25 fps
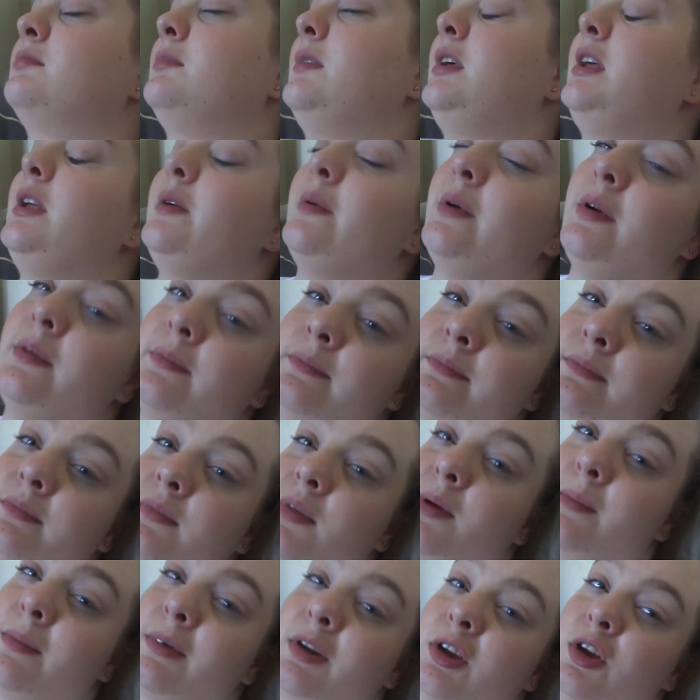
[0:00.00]
Anyway,
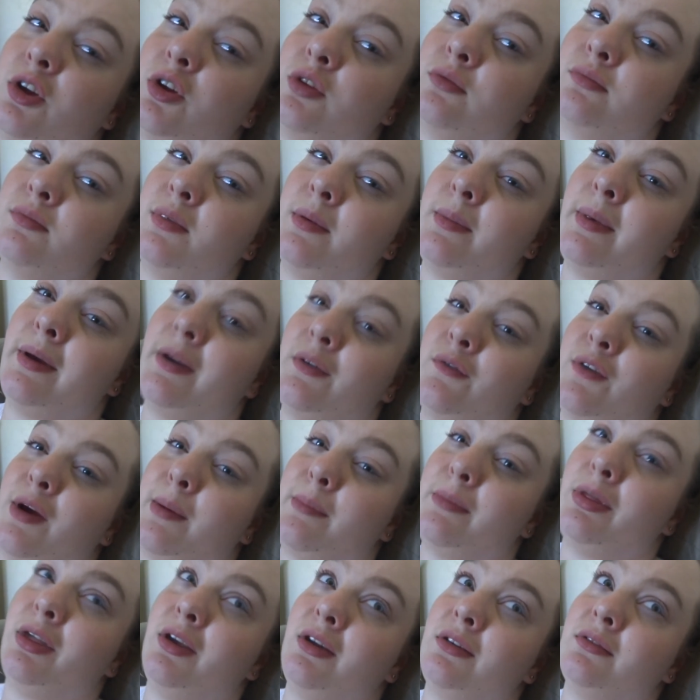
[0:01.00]
I'm gonna go. I'm like
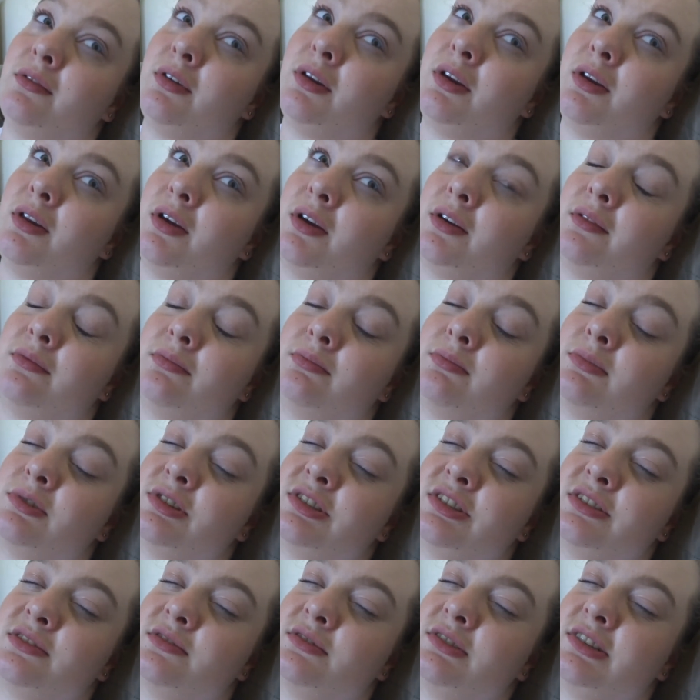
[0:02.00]
rambling and like
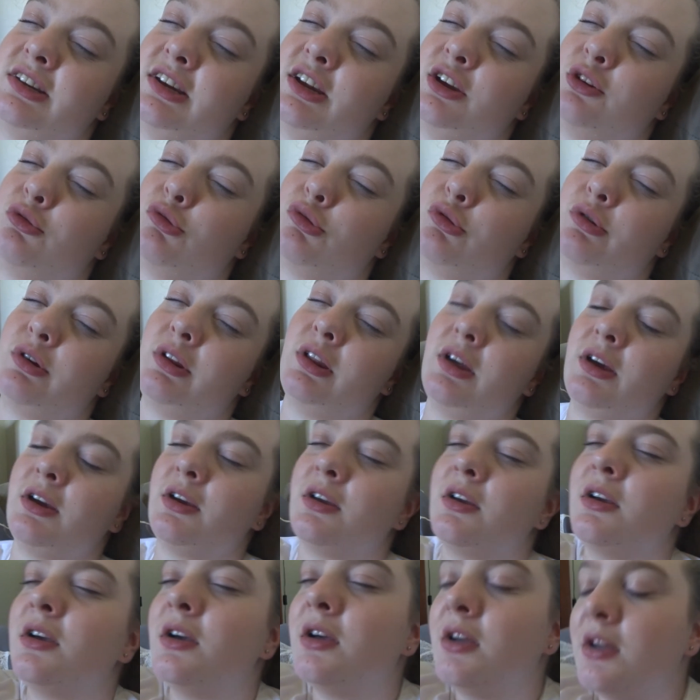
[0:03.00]
just sitting awkwardly.
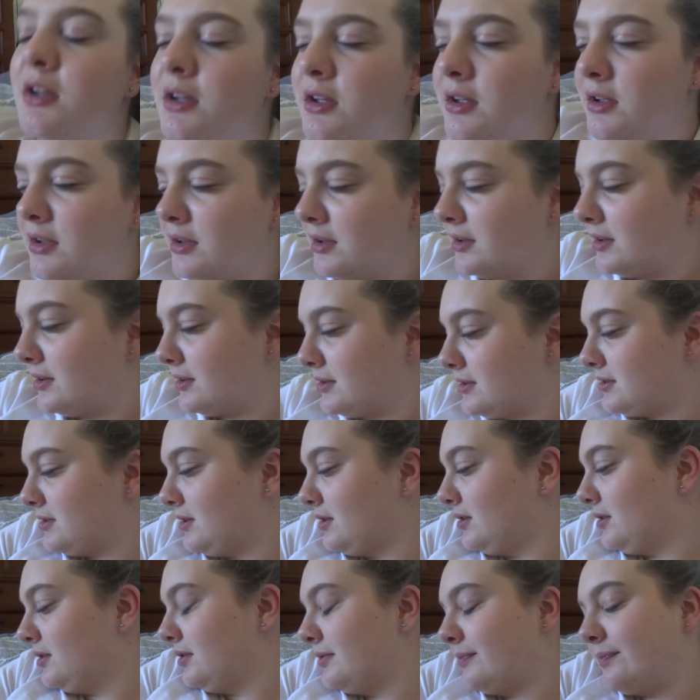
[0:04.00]

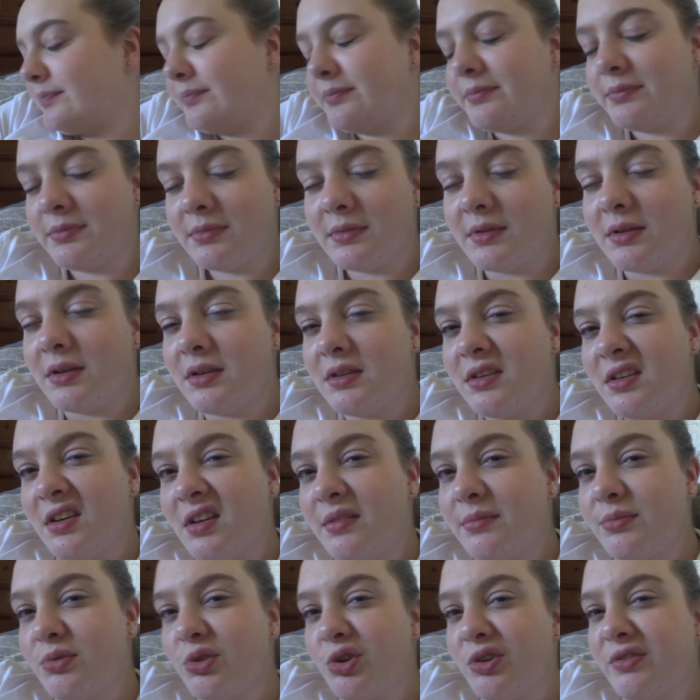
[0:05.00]
So yeah,
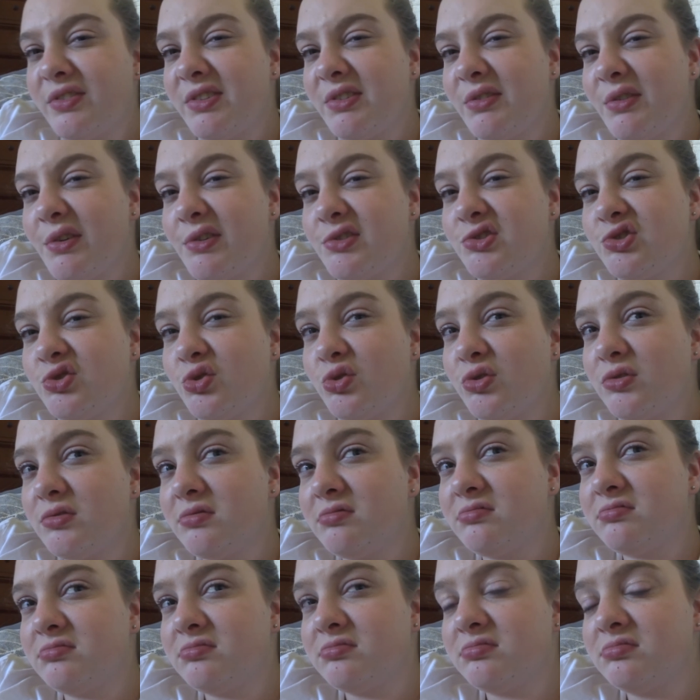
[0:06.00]
I'm sorry this looks short.
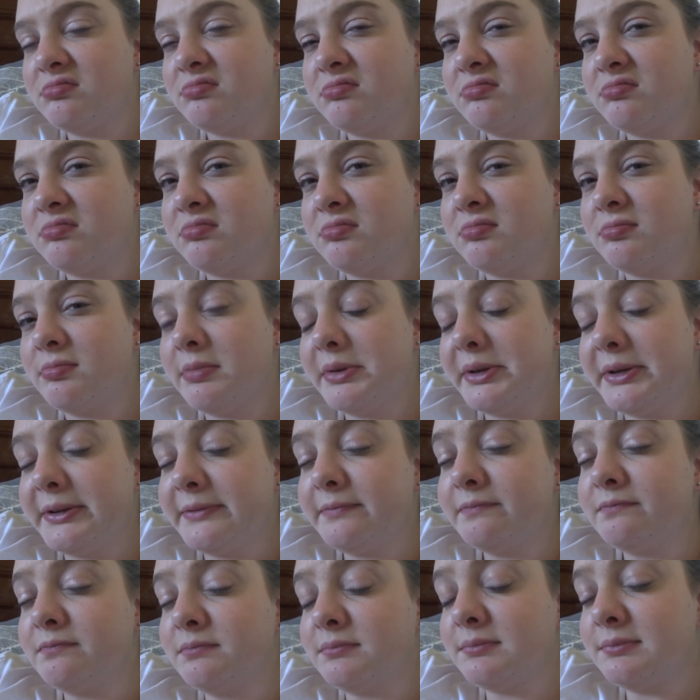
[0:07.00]
yeah.
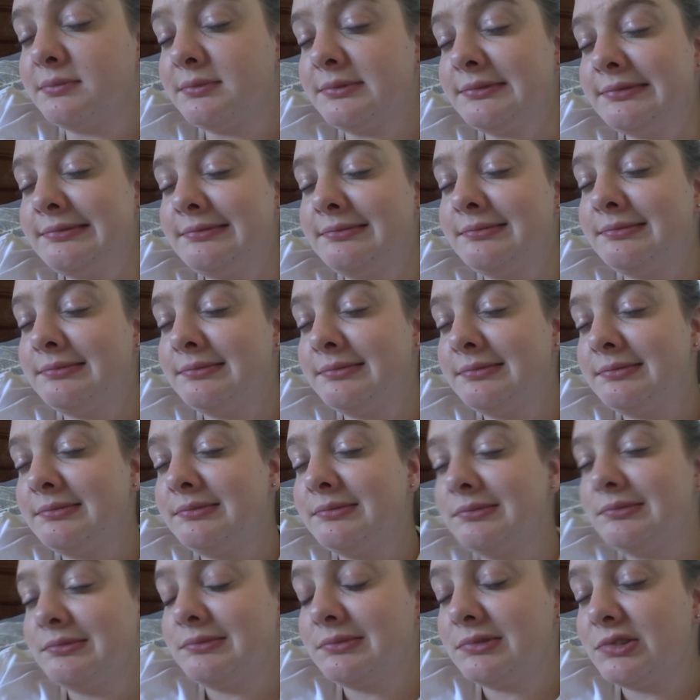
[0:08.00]

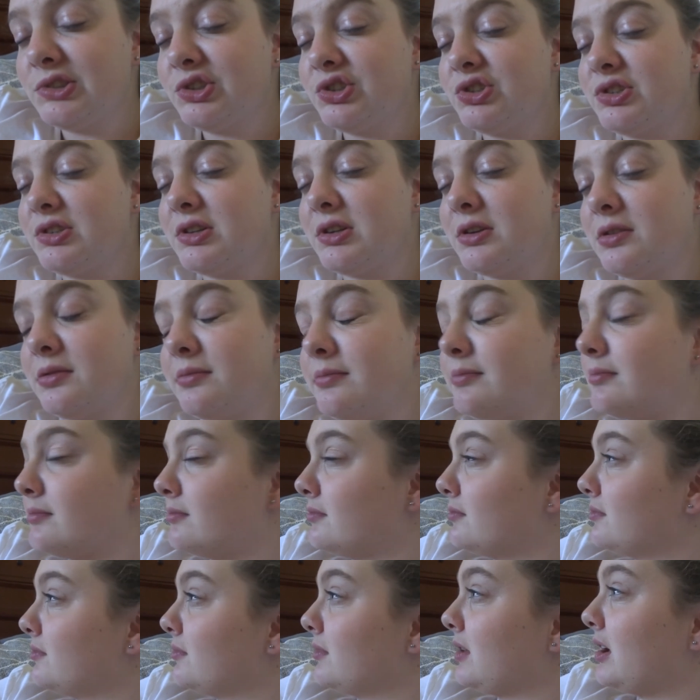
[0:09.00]
Just gonna
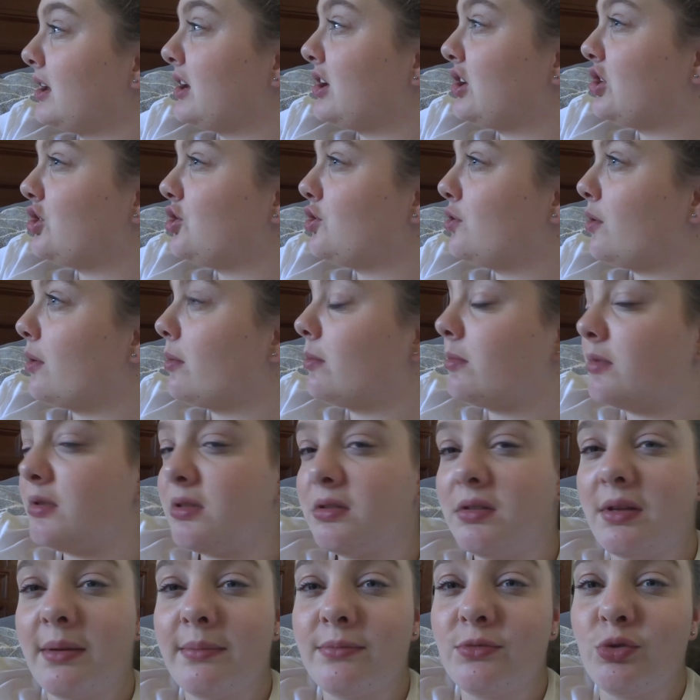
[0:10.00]
continue on
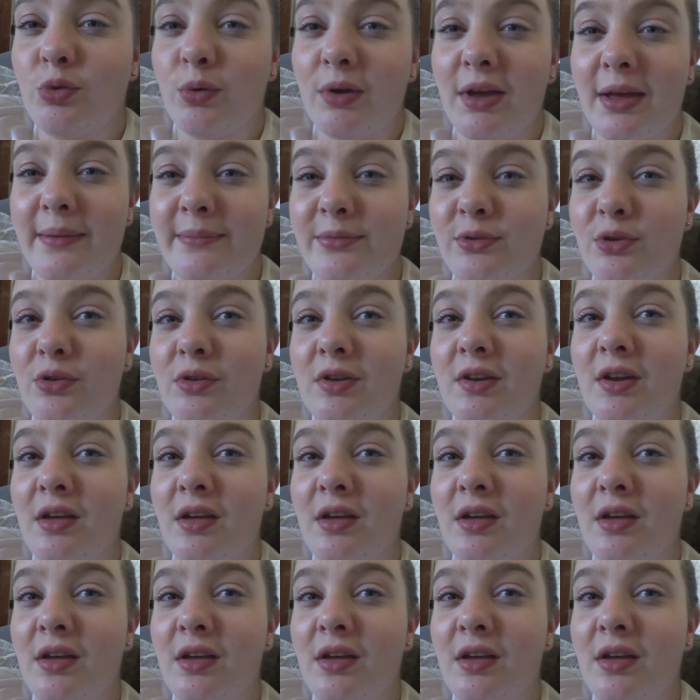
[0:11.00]
with doing absolutely